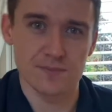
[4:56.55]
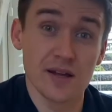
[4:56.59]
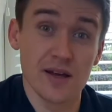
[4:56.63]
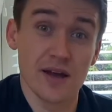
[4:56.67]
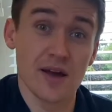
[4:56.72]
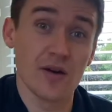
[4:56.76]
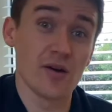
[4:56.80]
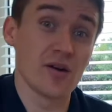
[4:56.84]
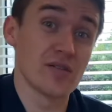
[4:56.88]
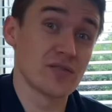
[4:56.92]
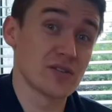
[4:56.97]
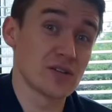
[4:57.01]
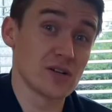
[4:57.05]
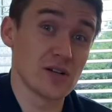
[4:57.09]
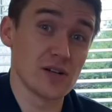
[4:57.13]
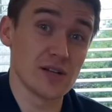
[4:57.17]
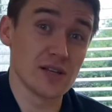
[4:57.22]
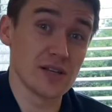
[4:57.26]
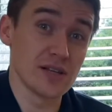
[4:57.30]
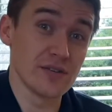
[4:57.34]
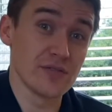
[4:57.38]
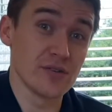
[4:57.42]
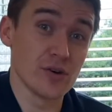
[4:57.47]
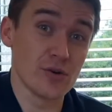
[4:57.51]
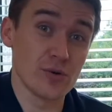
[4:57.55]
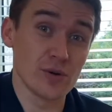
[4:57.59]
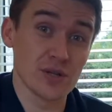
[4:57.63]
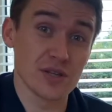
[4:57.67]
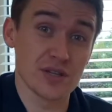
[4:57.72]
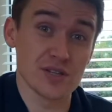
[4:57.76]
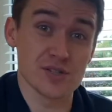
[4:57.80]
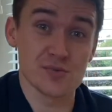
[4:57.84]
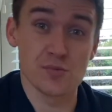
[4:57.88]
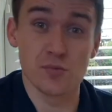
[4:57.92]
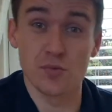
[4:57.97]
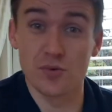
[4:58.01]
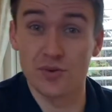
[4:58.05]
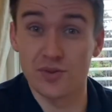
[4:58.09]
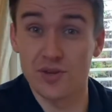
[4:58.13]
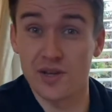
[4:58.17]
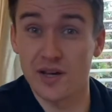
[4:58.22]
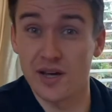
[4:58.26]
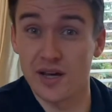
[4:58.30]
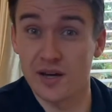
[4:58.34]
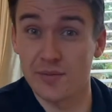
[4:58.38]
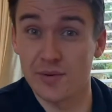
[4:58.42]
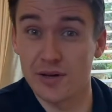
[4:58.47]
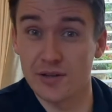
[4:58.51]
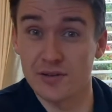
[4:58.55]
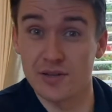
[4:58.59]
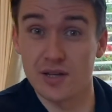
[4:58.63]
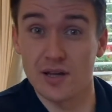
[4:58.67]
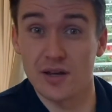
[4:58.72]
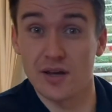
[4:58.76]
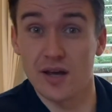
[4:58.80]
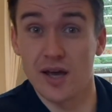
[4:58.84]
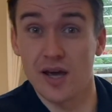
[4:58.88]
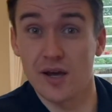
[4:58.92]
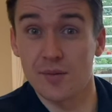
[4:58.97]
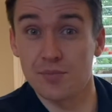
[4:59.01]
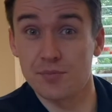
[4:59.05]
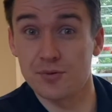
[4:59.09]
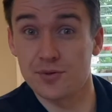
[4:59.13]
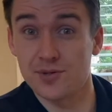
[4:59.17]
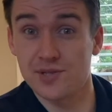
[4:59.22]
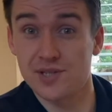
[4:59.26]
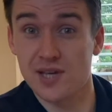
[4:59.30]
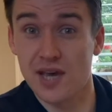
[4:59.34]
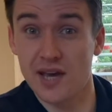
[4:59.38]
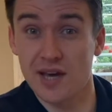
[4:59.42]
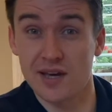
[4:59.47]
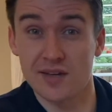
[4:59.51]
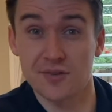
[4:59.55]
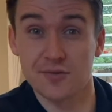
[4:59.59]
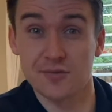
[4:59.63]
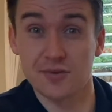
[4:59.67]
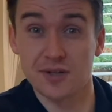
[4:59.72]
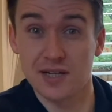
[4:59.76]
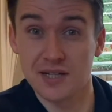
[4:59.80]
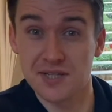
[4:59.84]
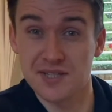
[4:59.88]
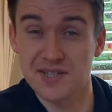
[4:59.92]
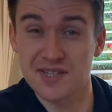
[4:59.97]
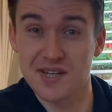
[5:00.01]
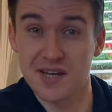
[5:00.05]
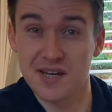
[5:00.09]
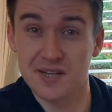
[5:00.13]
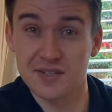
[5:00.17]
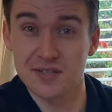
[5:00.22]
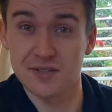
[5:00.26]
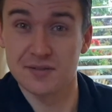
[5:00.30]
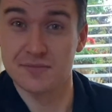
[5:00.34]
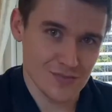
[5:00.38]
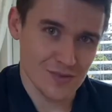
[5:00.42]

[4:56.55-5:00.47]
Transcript: However, I'll leave you with this one thing about the April 2nd release date.